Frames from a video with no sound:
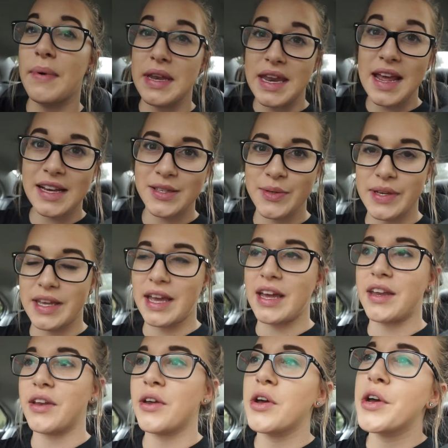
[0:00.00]
but next
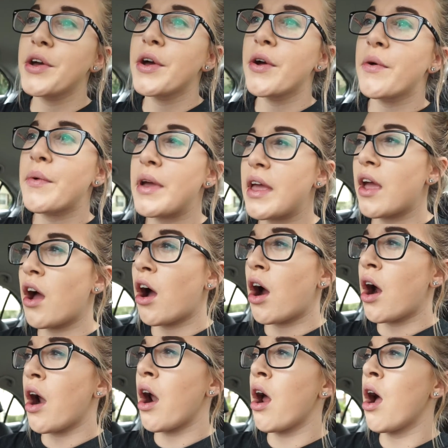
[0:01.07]
weekend, we
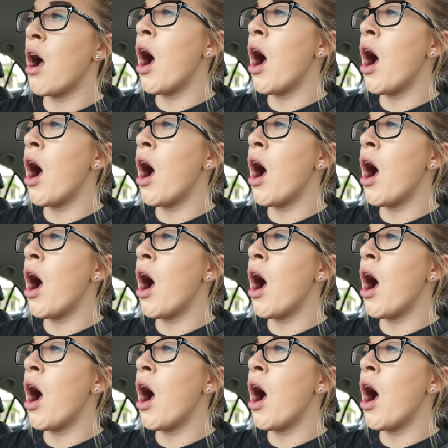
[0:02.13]
are